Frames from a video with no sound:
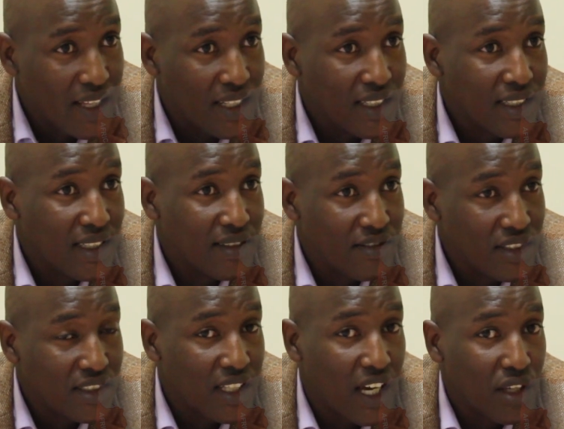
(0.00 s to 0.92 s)
they need a
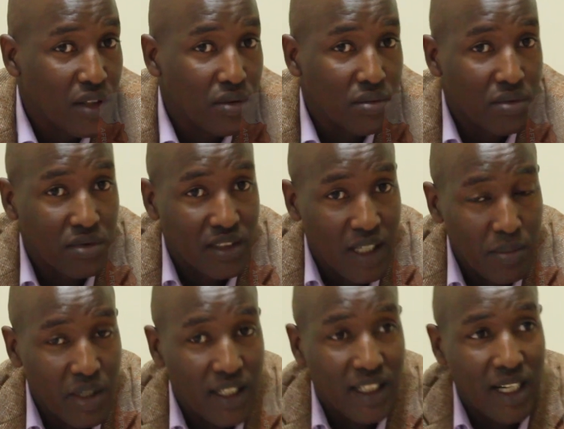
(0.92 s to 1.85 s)
visa.
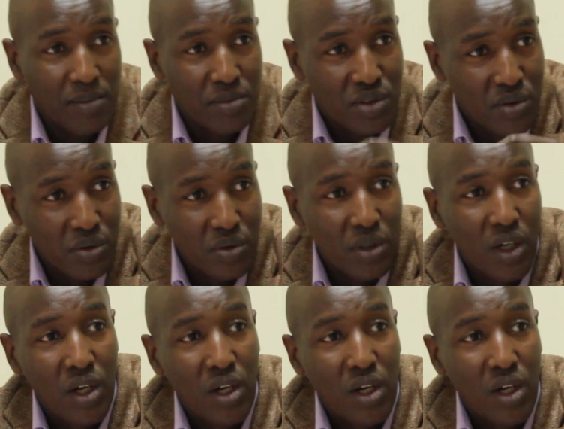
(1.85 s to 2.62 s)
Zambian comes to